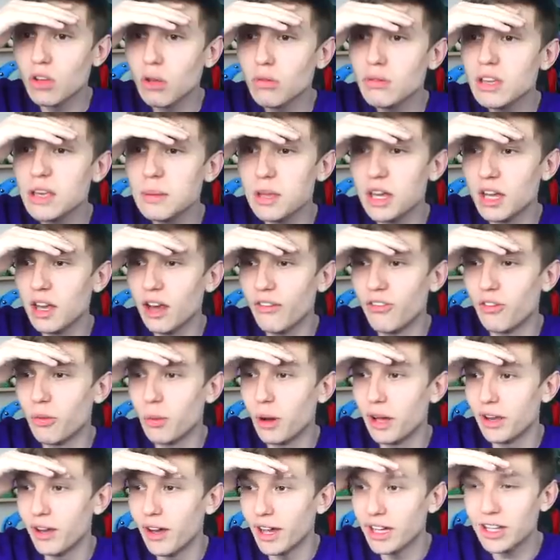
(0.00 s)
don't give me another
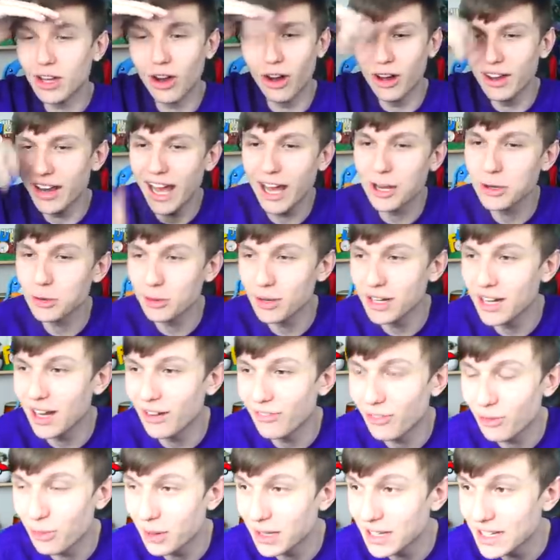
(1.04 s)
one. I can't handle
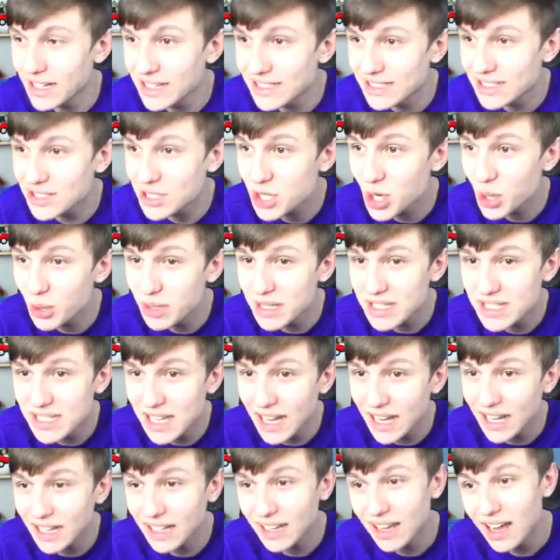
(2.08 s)
another one. This is too
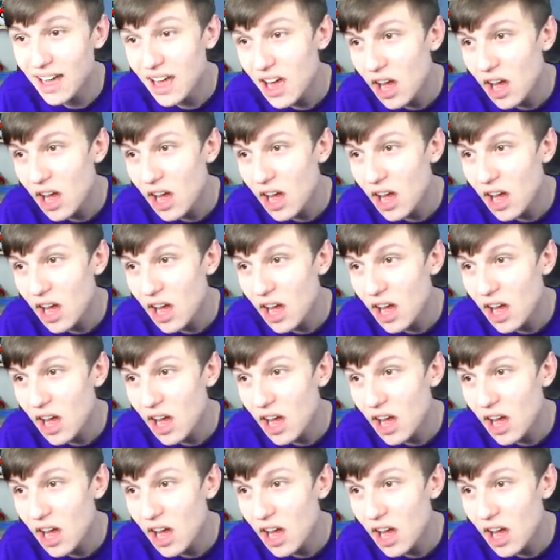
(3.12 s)
insane.